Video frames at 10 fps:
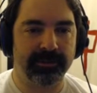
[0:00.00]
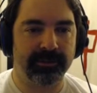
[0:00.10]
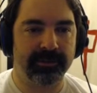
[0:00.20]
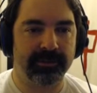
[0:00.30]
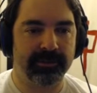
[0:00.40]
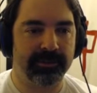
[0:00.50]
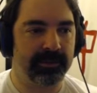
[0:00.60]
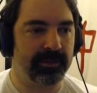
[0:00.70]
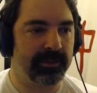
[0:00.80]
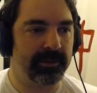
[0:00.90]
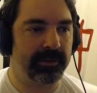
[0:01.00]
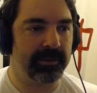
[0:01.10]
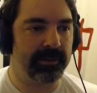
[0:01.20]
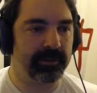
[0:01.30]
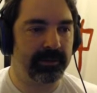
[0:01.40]

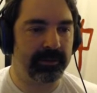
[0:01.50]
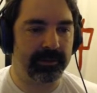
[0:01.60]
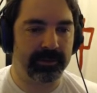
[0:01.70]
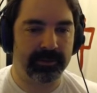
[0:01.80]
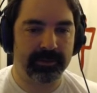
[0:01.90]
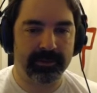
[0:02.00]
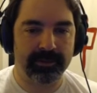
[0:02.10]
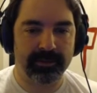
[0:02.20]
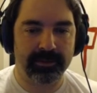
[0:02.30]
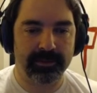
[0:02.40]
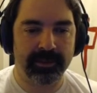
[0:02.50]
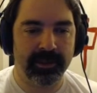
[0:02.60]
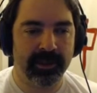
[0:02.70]
Nobody speaks.